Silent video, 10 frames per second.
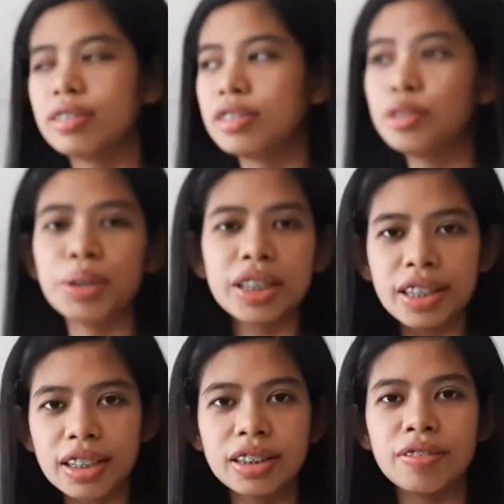doing the
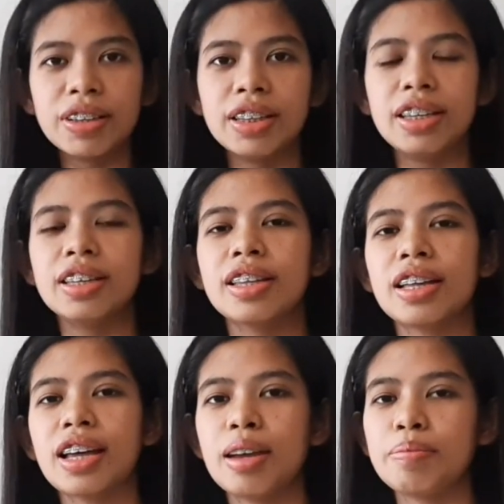activity
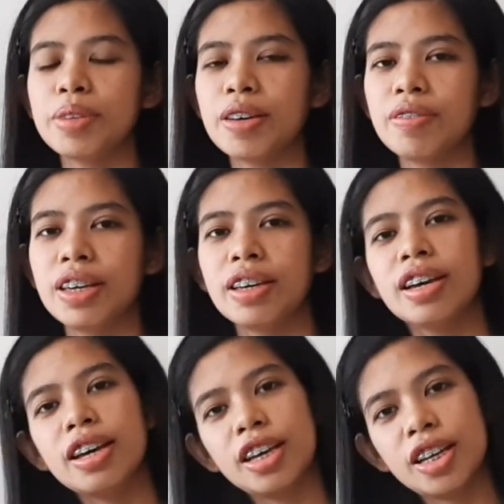that I'm giving
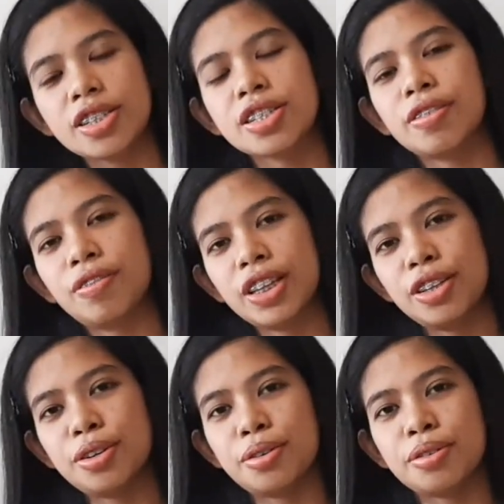each
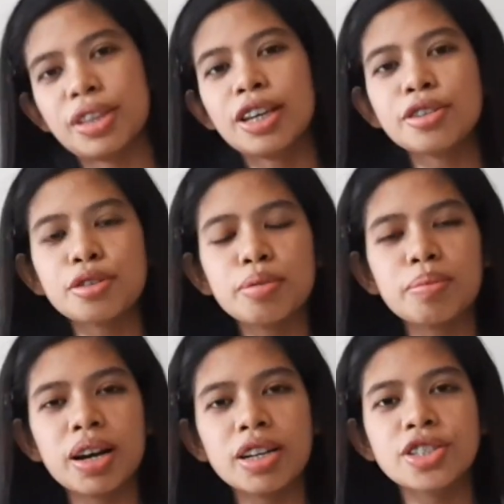video. Thank you so
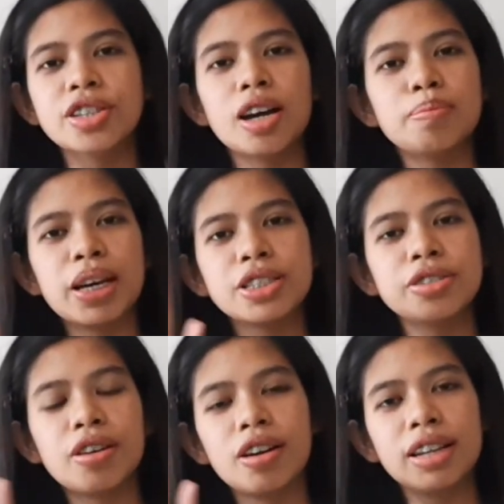much. God bless you
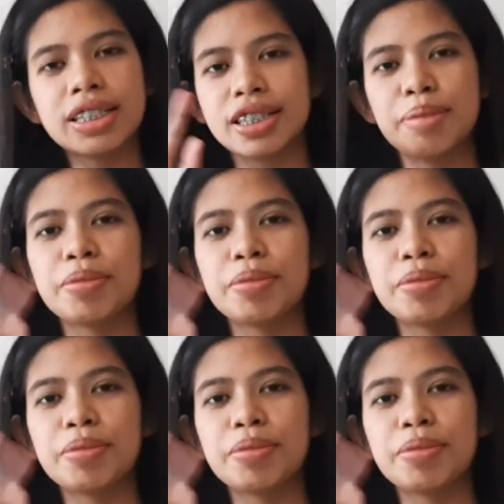all. Let's